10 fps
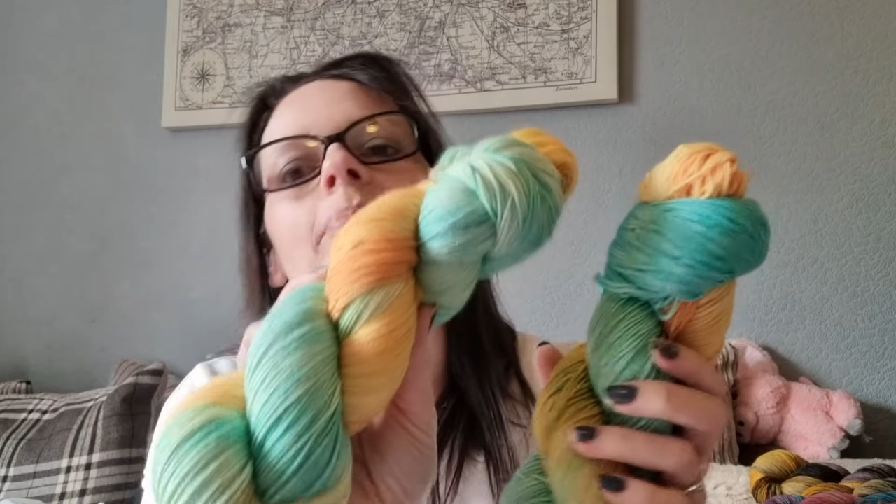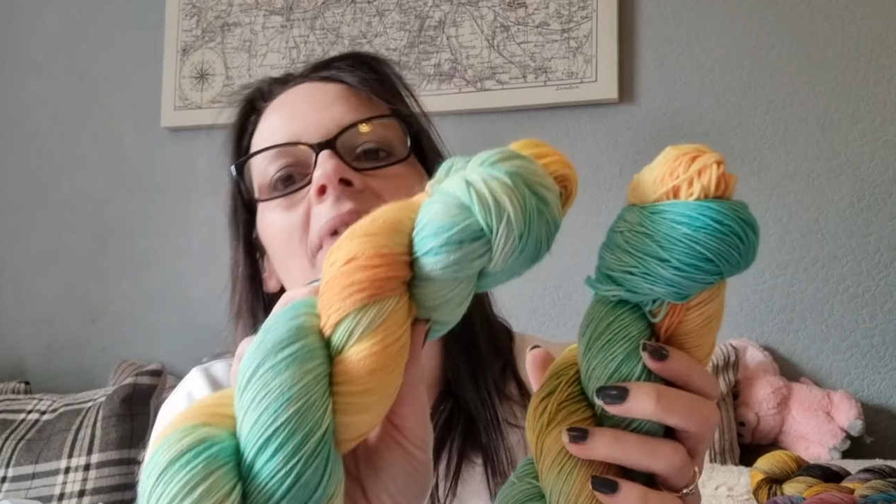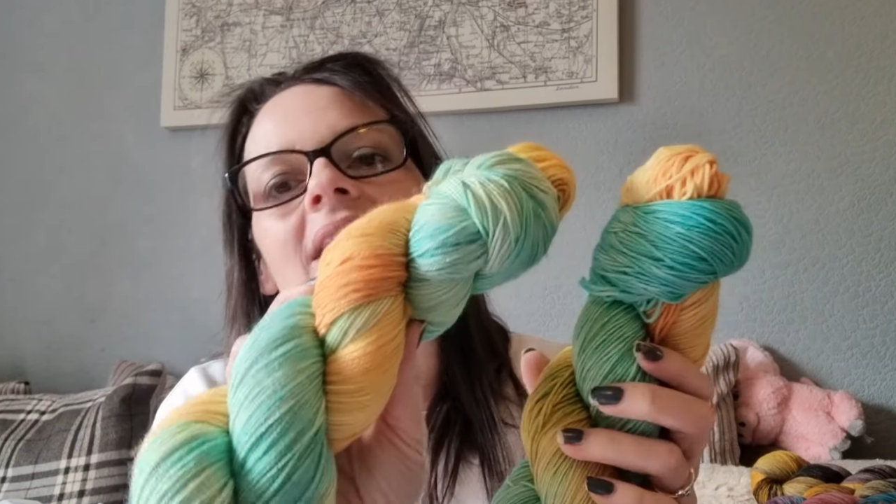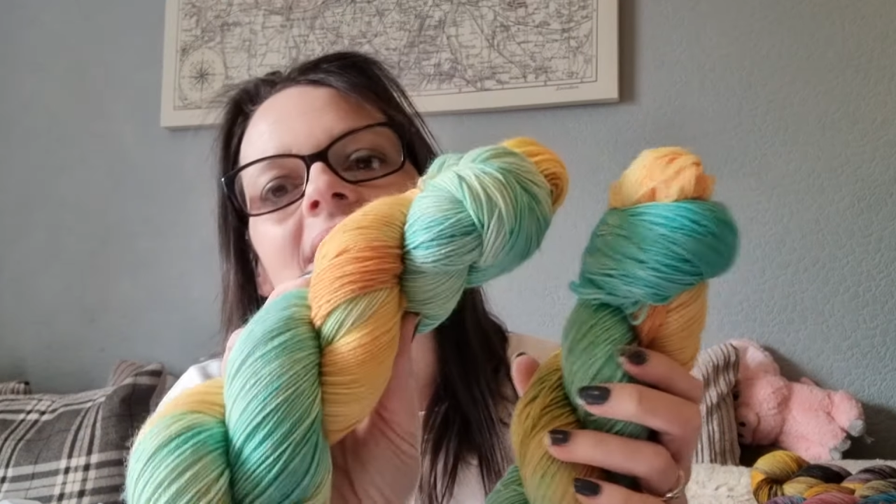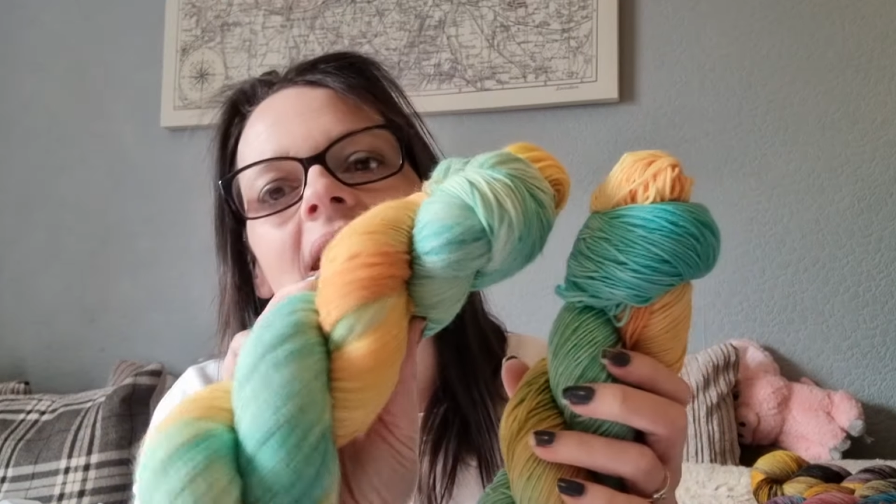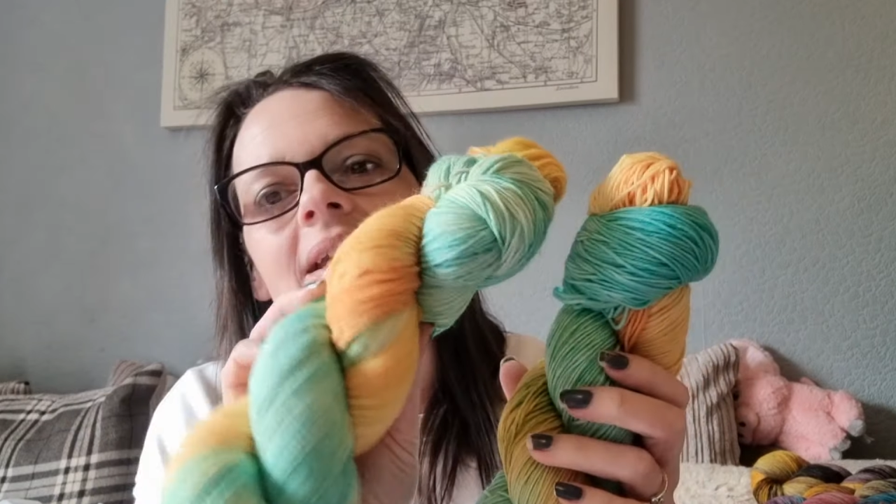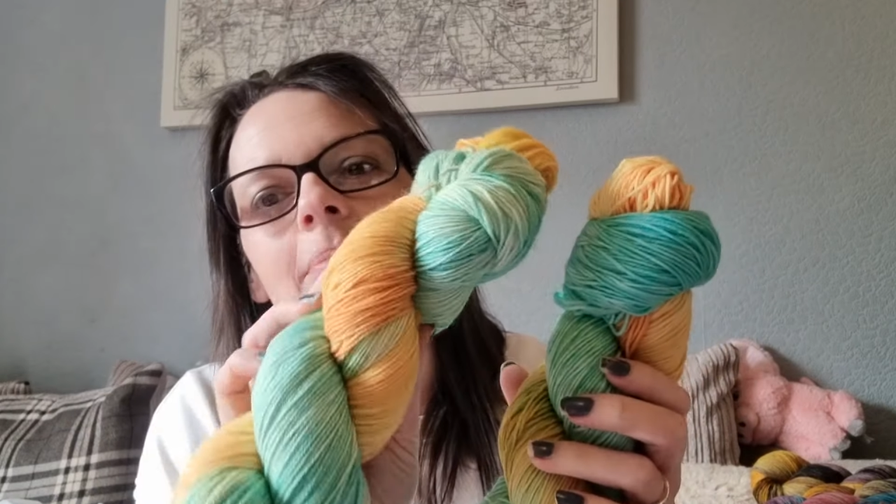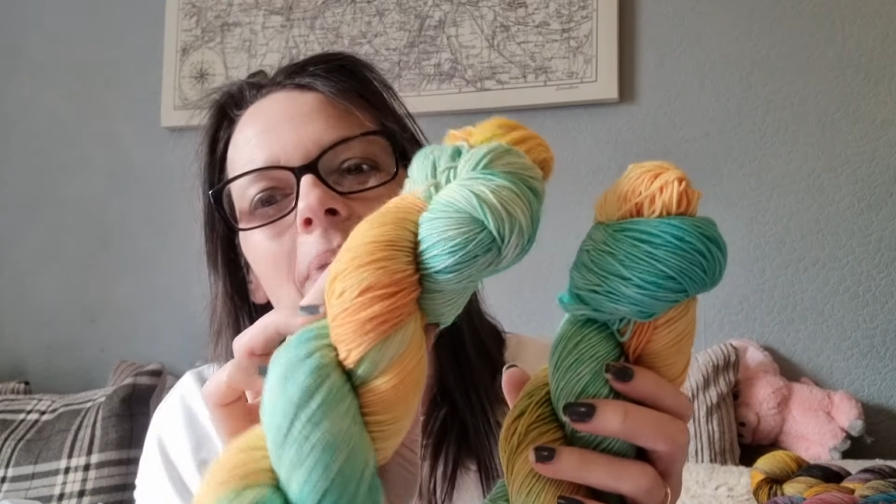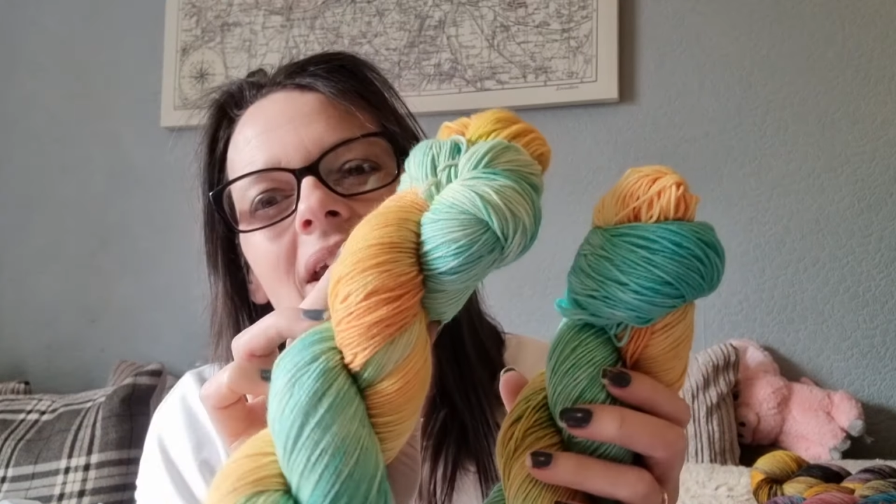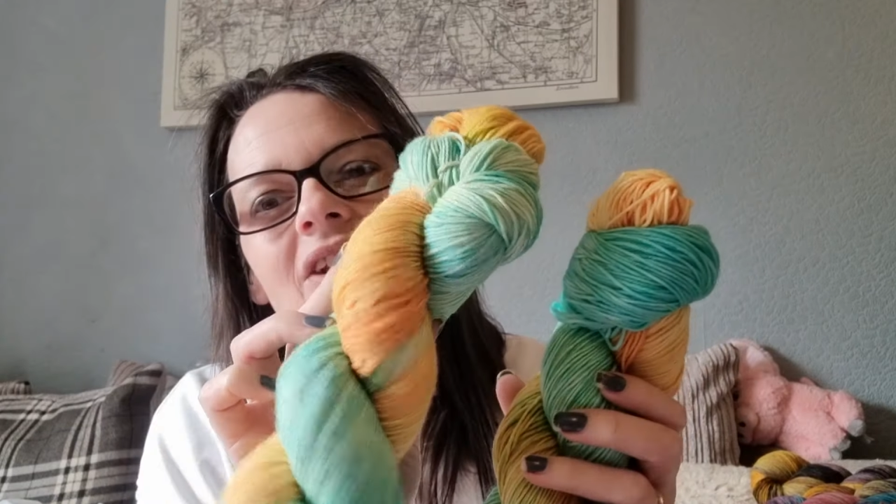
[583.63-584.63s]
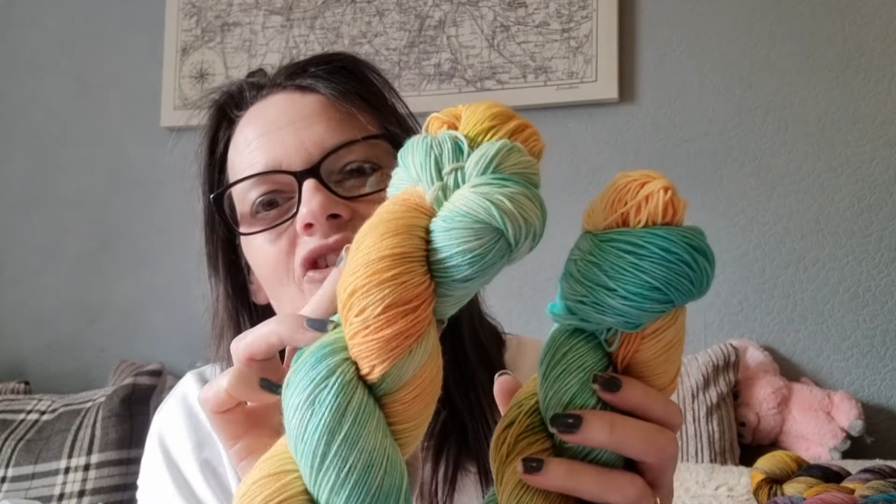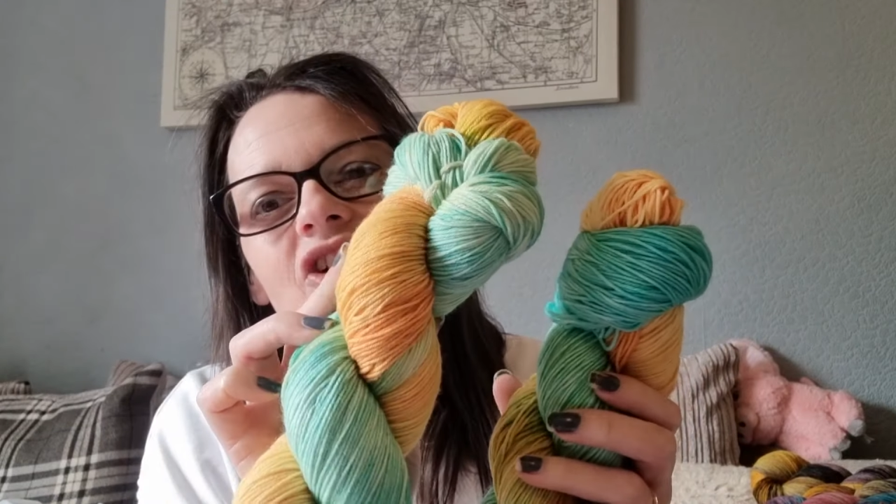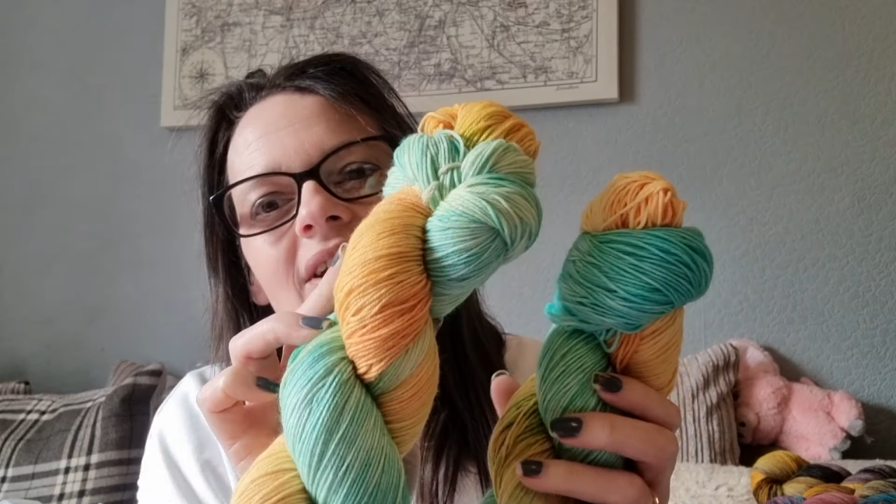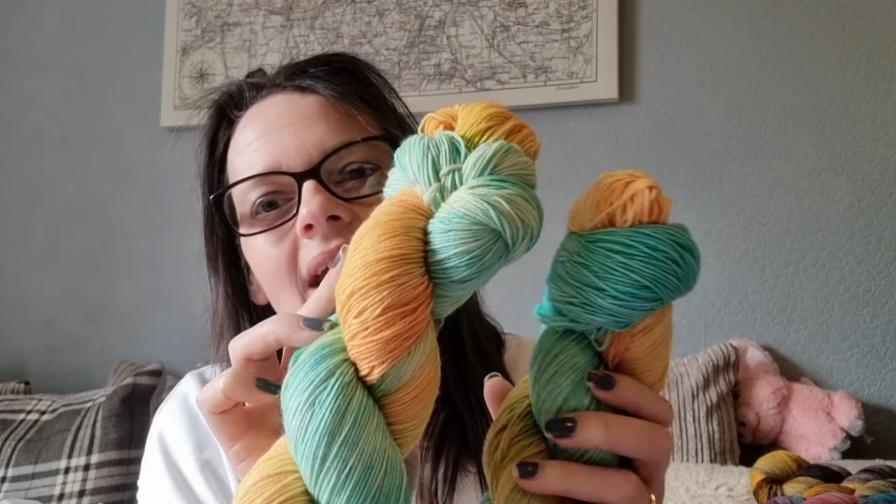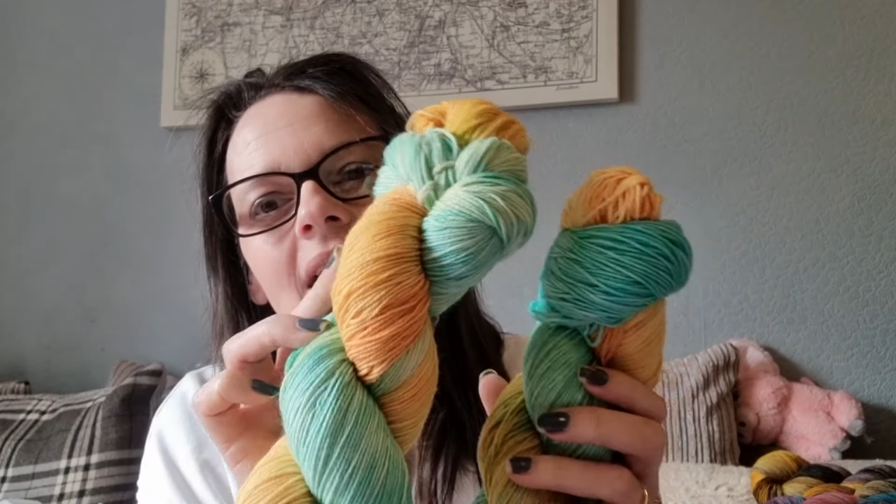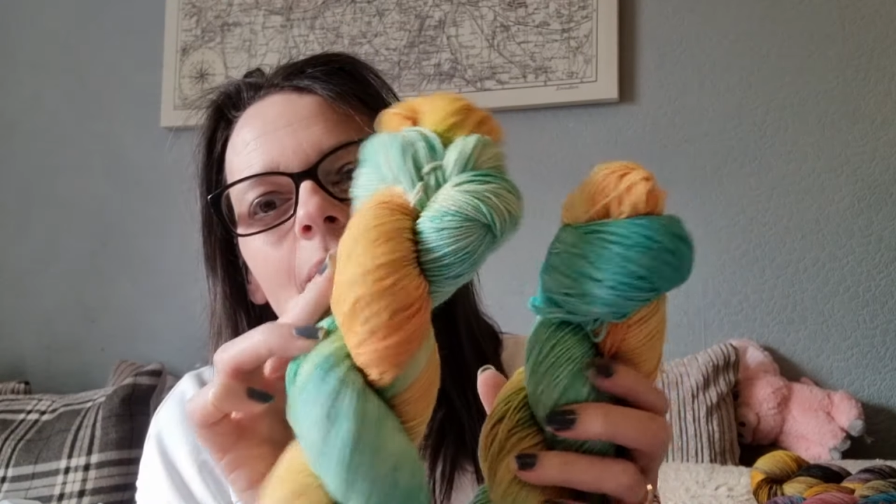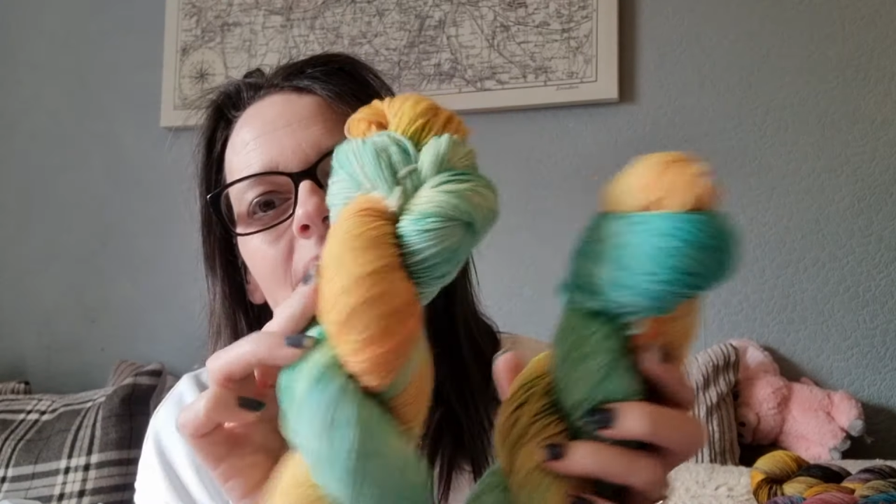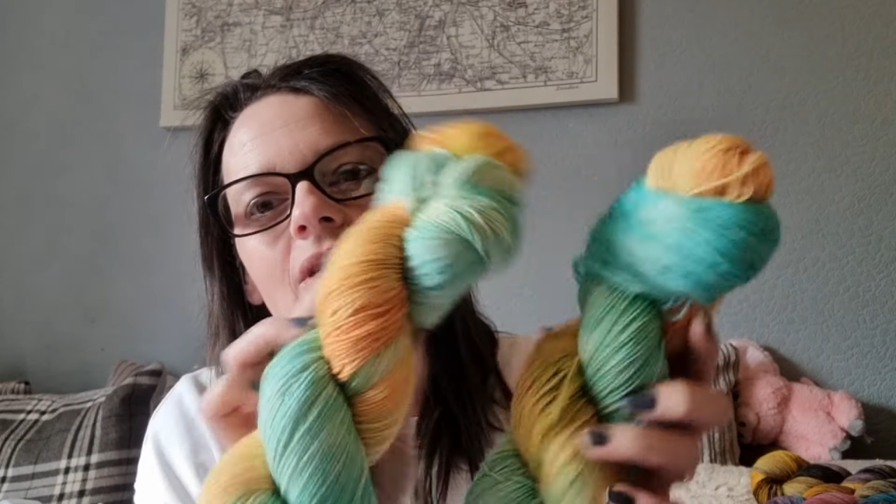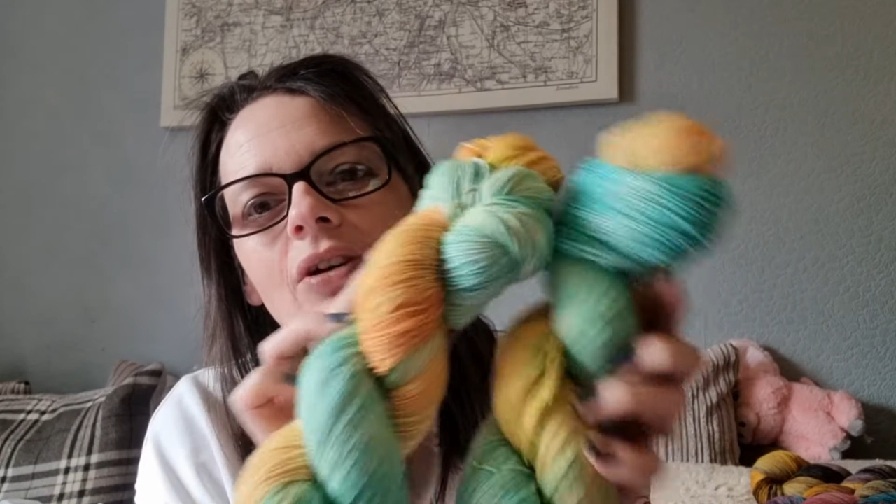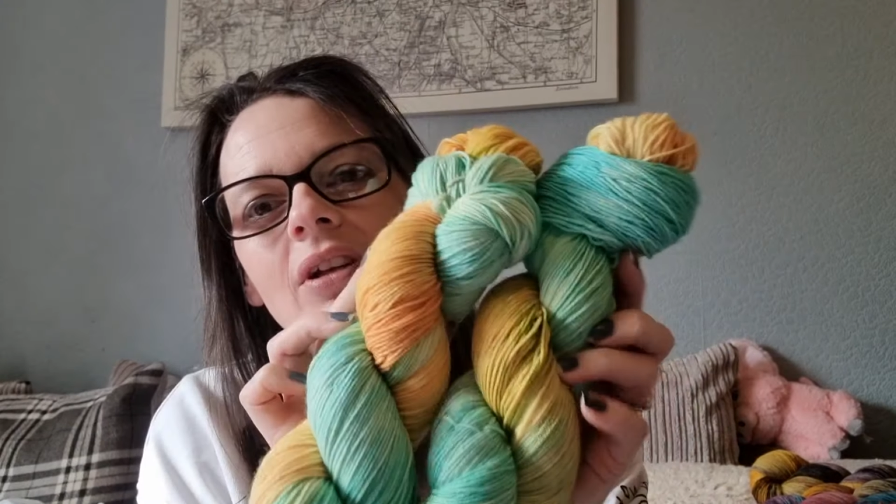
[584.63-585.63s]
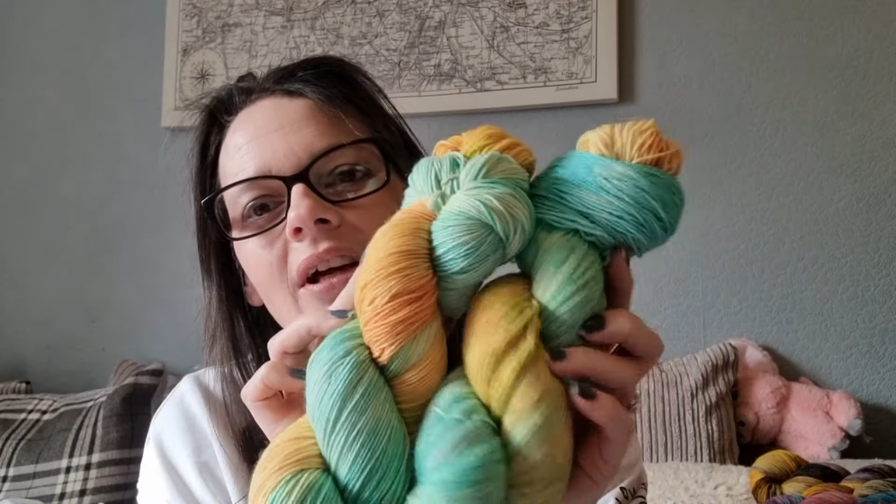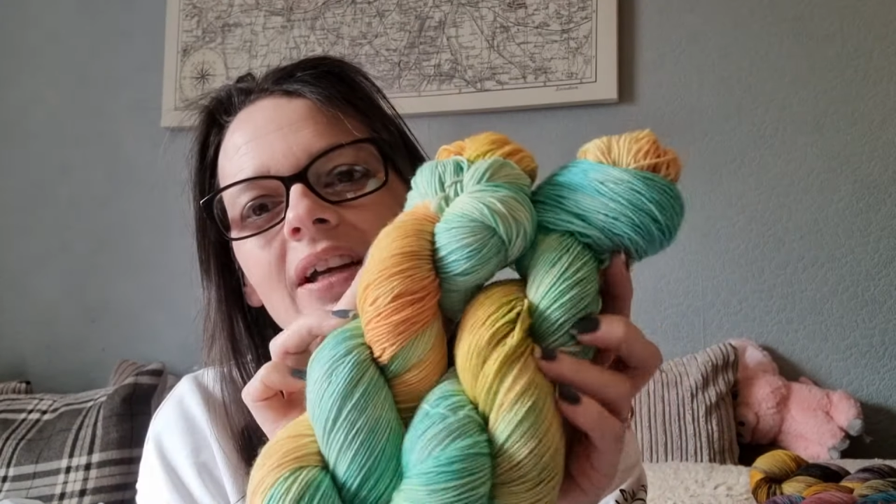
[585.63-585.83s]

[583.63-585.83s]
it's like a peachy yellowy colour.